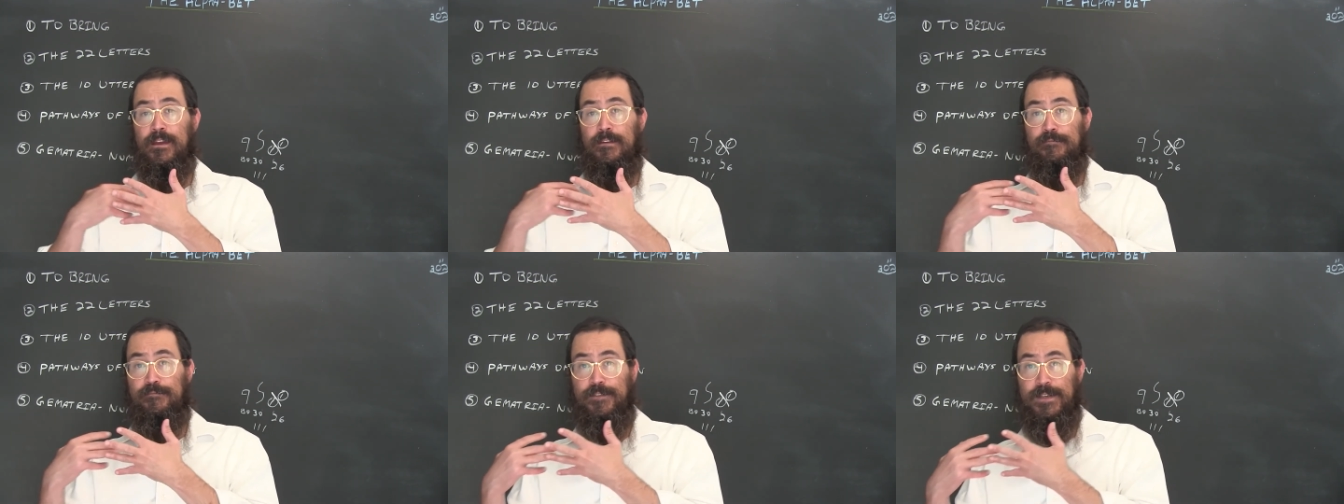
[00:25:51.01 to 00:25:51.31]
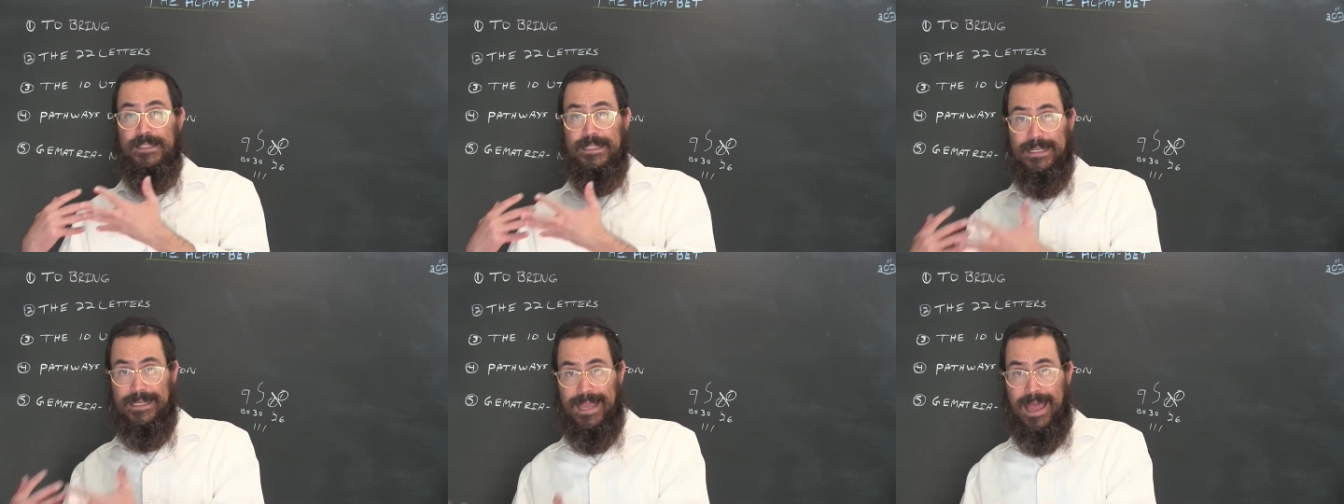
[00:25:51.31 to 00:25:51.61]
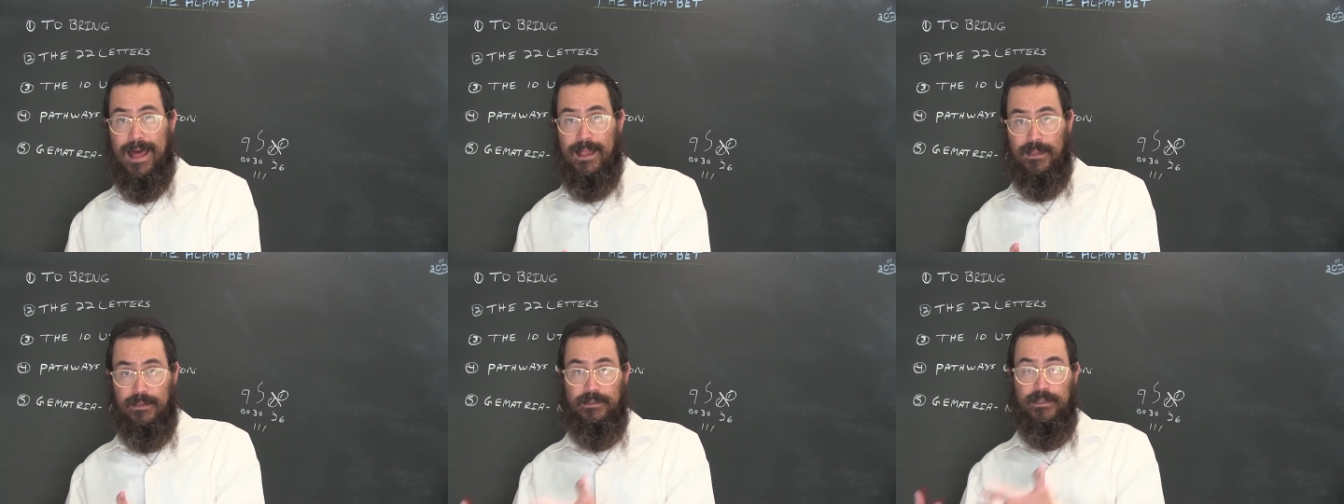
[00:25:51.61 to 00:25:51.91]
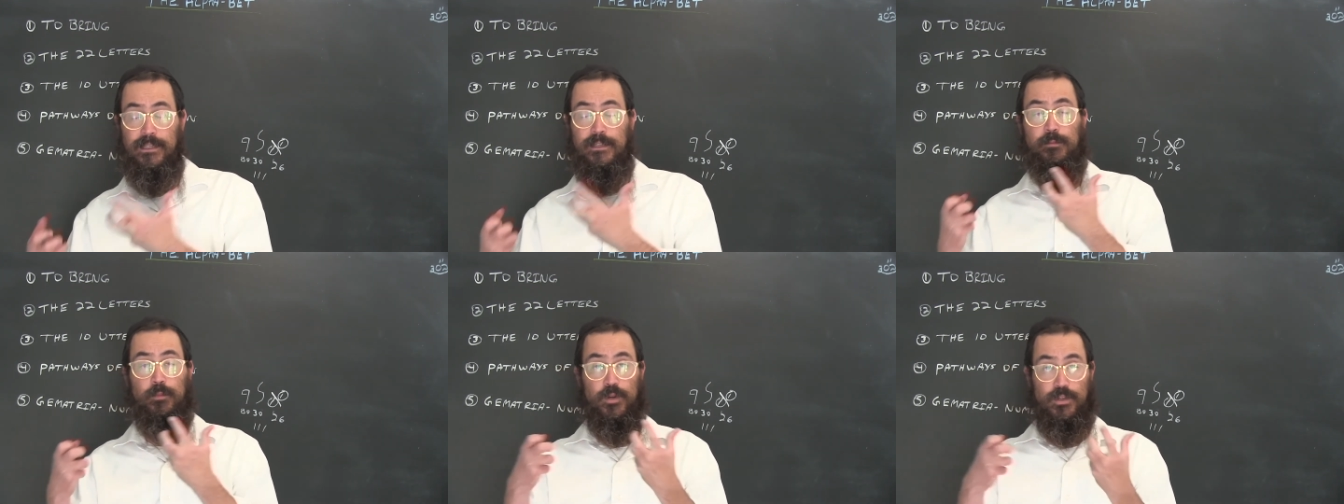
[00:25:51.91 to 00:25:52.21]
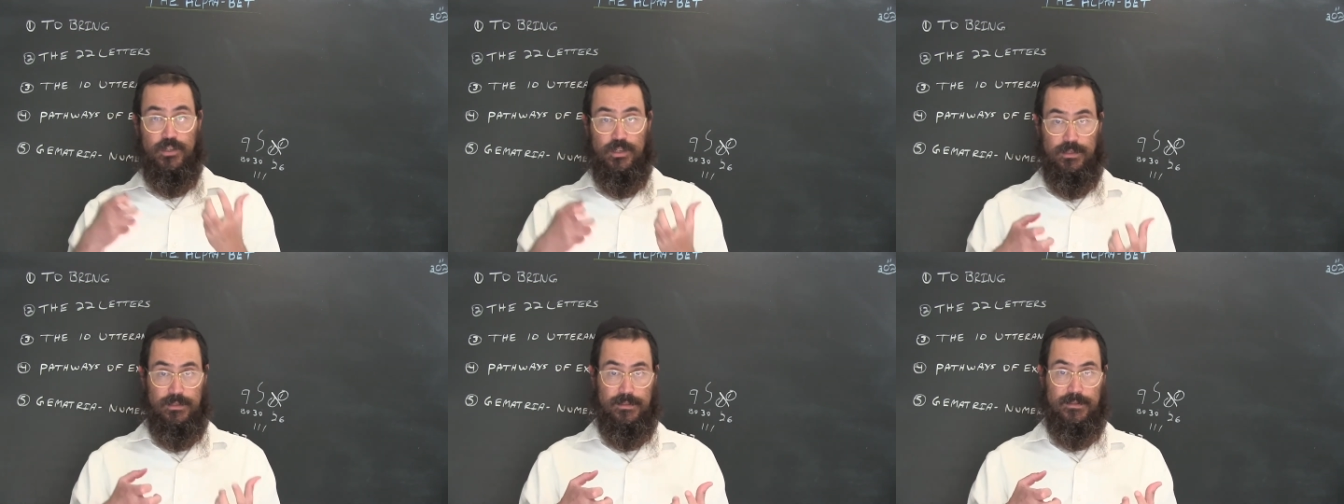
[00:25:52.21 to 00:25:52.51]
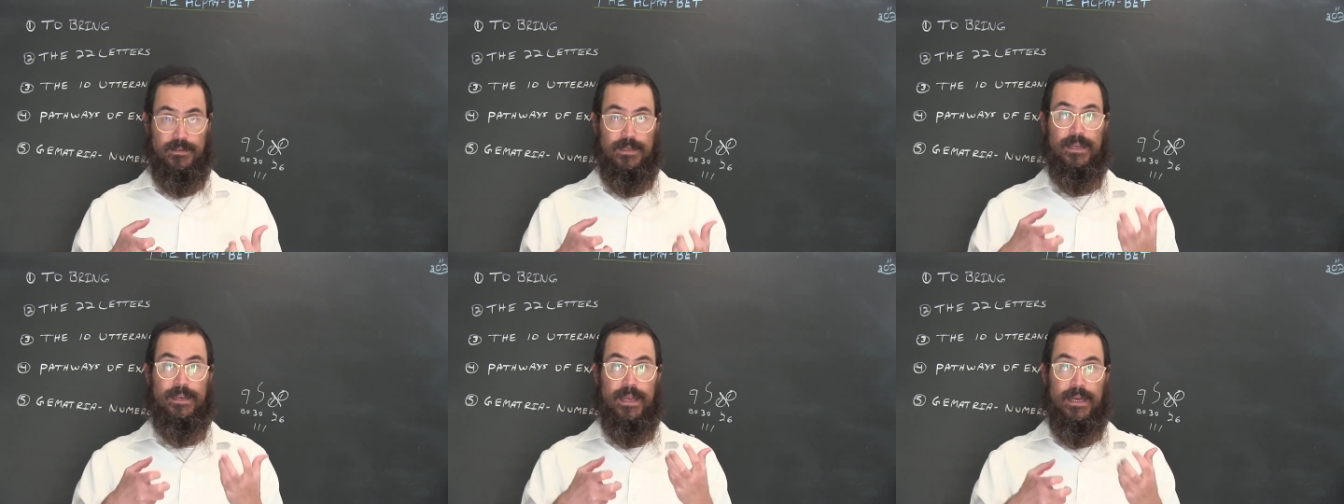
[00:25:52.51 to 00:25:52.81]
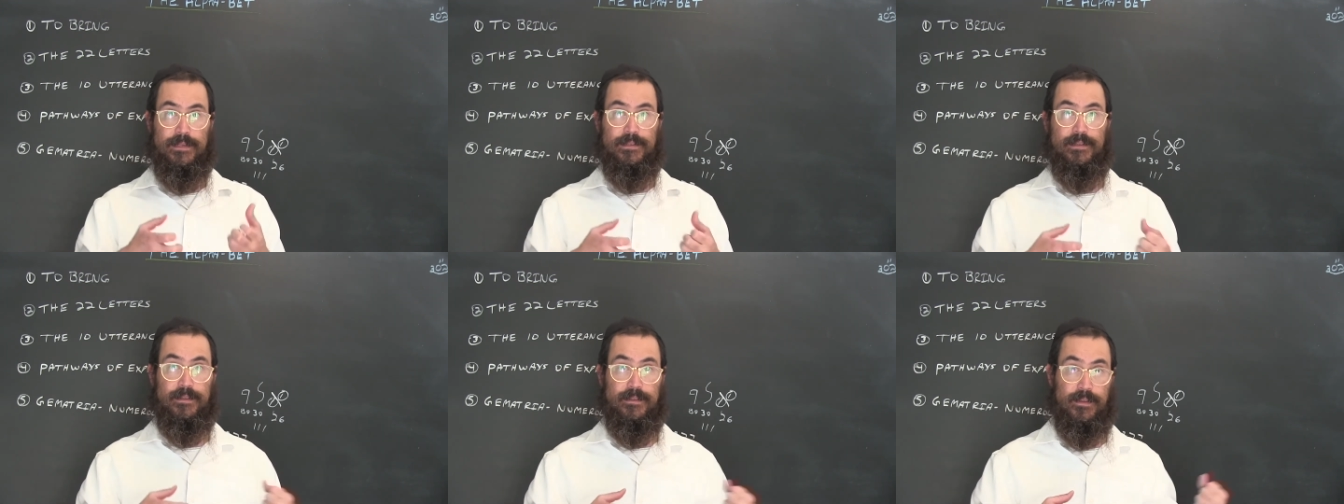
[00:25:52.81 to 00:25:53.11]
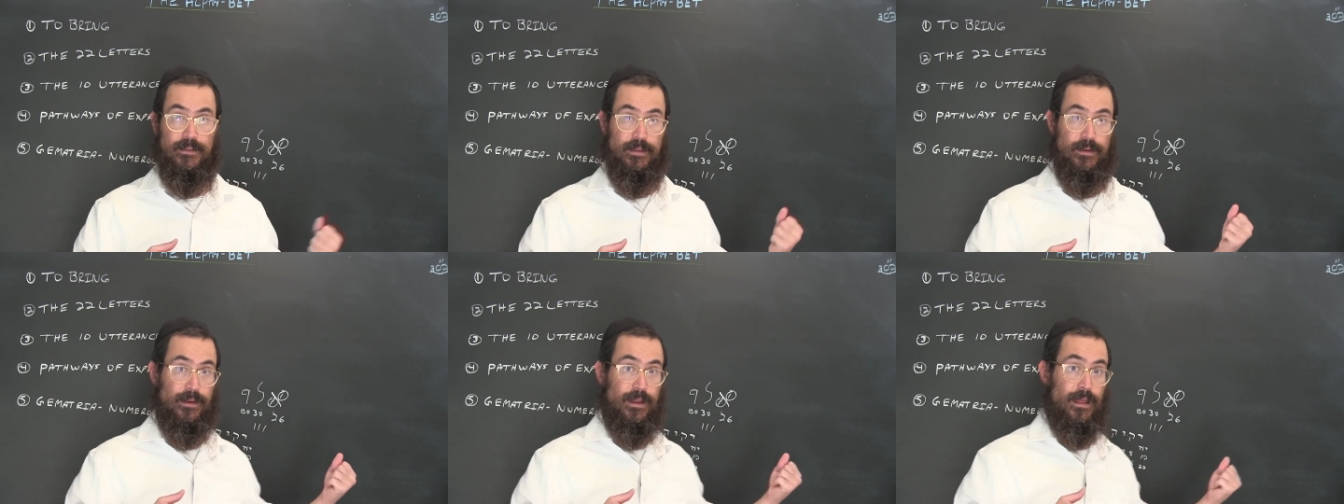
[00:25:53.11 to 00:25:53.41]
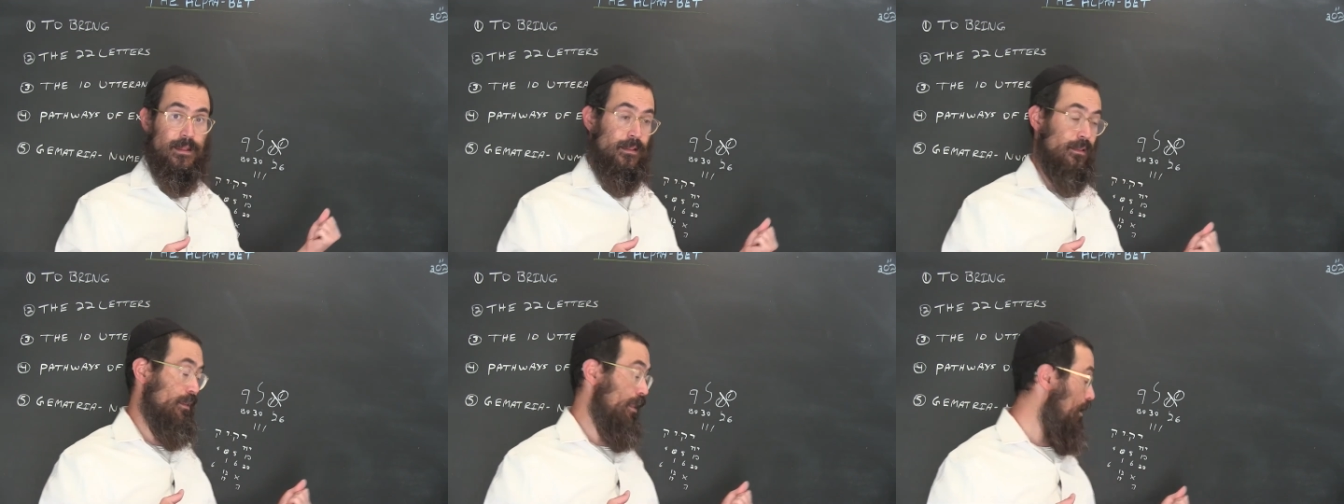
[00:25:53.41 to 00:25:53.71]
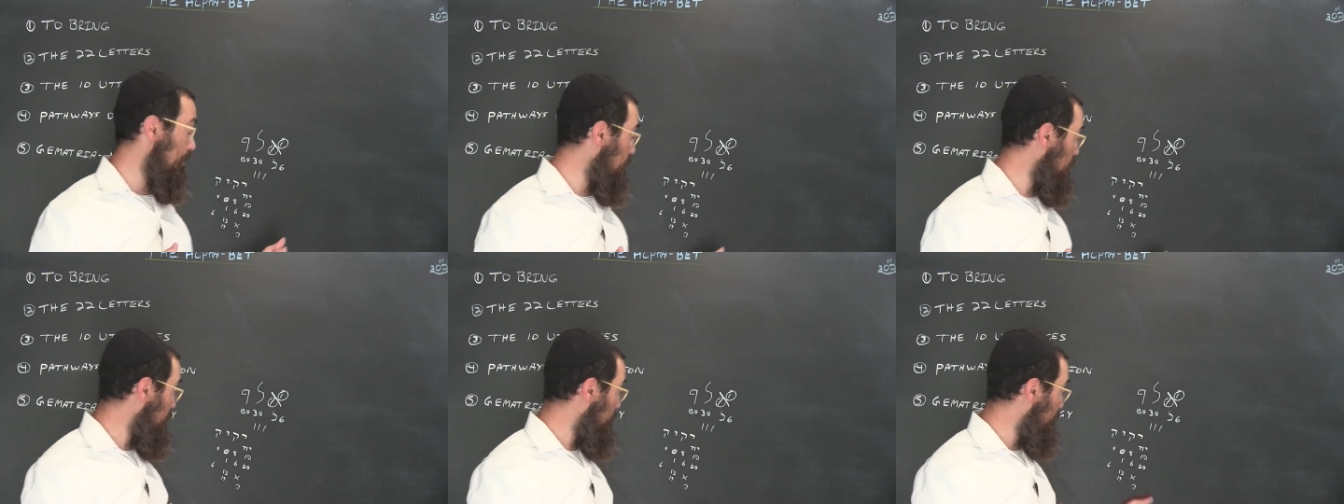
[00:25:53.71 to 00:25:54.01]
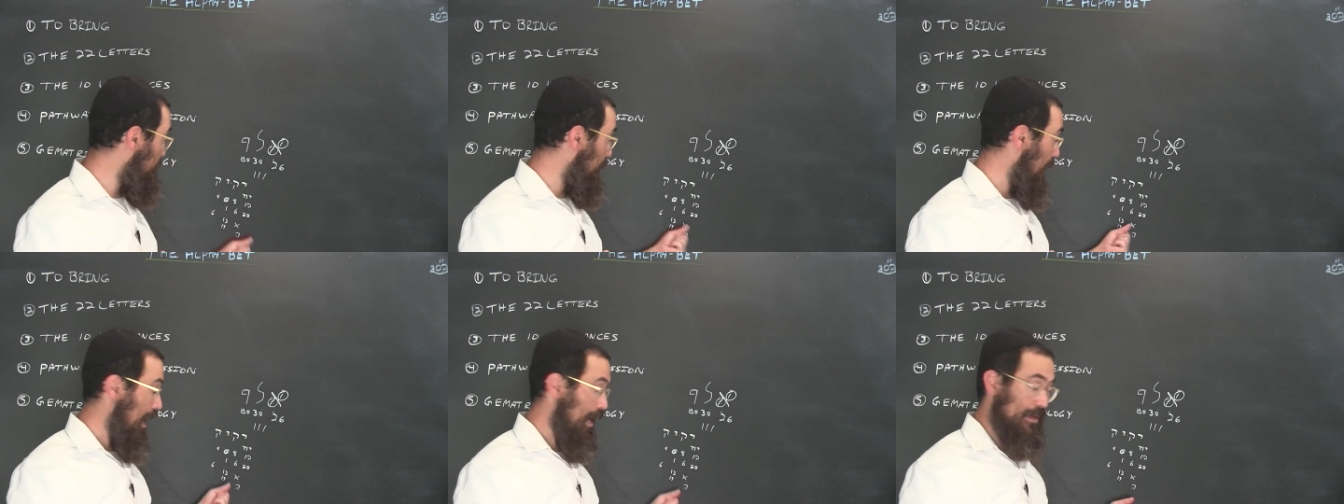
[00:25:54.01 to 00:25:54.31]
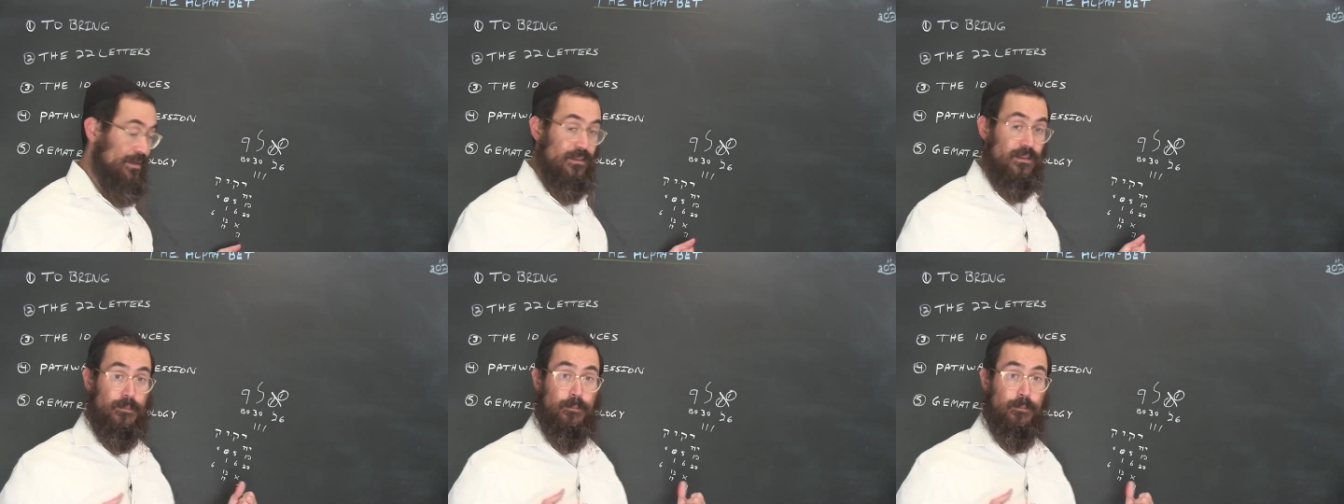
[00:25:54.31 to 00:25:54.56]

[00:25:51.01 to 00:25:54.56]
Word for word: physicality, which is connected to the letter ban,